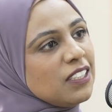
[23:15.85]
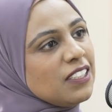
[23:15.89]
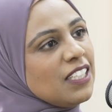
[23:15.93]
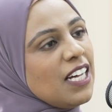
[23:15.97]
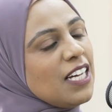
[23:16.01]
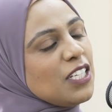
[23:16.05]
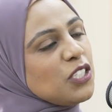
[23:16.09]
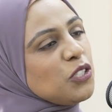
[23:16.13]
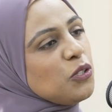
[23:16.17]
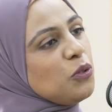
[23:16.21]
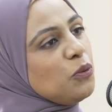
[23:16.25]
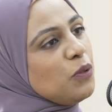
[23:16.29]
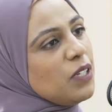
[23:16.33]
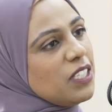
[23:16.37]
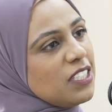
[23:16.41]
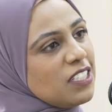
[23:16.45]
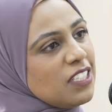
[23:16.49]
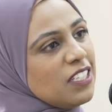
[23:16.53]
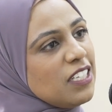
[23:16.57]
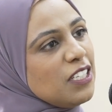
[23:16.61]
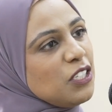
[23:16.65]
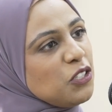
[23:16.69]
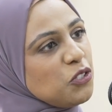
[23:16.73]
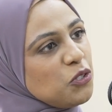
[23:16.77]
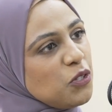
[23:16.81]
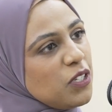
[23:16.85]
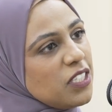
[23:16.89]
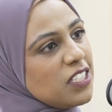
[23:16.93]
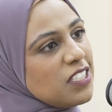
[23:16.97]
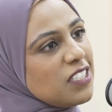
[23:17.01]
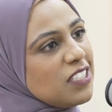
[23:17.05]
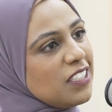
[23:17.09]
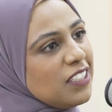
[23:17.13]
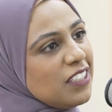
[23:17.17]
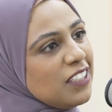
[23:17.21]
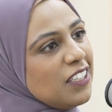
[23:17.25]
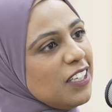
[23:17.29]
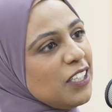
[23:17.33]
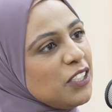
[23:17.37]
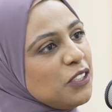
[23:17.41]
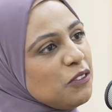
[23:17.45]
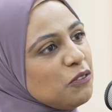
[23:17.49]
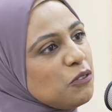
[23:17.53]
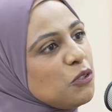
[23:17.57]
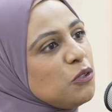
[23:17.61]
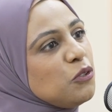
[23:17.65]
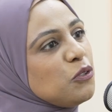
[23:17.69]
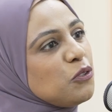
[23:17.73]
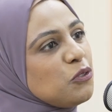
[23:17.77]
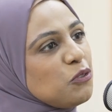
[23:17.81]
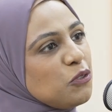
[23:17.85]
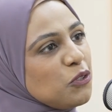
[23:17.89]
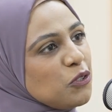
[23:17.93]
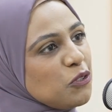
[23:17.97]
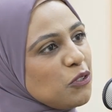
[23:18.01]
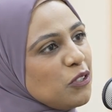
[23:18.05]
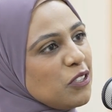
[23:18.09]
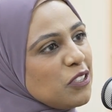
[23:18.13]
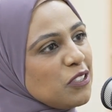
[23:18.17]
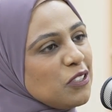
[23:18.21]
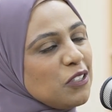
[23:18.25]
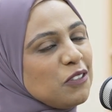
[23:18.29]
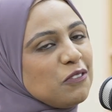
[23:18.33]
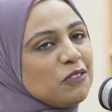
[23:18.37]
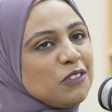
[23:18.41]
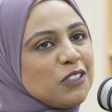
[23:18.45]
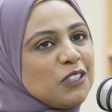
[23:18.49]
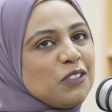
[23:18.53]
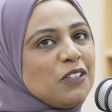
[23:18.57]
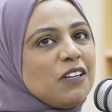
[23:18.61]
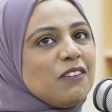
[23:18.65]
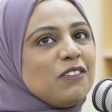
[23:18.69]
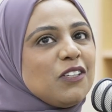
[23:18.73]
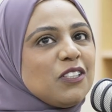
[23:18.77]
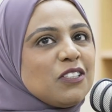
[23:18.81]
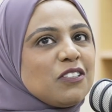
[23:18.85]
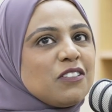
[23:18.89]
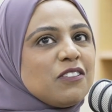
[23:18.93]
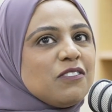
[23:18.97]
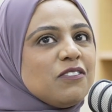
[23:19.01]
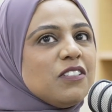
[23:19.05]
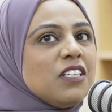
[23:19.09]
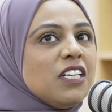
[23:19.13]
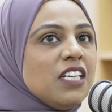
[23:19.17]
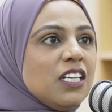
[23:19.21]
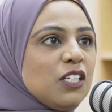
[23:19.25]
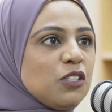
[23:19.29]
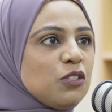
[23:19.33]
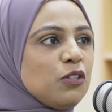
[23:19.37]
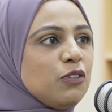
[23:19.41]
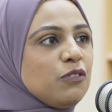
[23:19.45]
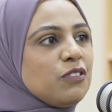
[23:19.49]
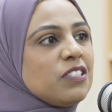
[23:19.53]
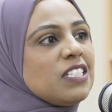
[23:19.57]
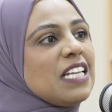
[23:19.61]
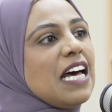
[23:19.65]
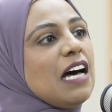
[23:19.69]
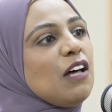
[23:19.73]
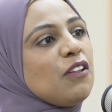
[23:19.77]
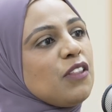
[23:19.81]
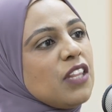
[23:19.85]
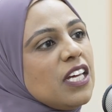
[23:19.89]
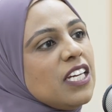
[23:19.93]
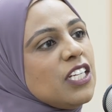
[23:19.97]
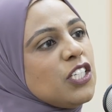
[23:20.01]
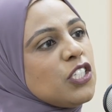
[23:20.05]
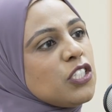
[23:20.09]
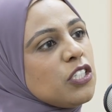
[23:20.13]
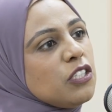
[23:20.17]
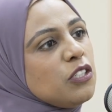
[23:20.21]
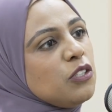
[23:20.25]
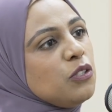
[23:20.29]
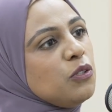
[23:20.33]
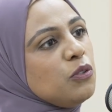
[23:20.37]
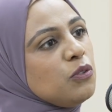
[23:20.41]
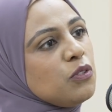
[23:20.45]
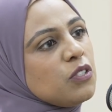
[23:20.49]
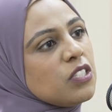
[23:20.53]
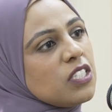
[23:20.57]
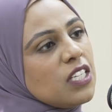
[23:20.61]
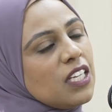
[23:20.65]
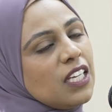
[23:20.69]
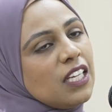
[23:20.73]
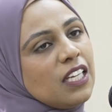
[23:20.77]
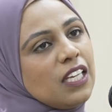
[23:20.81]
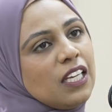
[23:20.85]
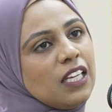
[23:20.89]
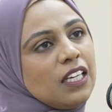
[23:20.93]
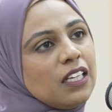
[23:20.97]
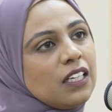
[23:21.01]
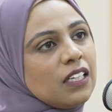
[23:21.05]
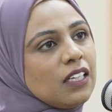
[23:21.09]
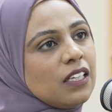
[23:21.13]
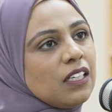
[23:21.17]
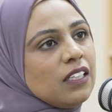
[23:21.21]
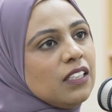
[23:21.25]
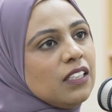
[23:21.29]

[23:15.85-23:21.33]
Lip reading: And that's always an interesting kind of cultural crossover. And you have lots of sort of South Asian youth singing,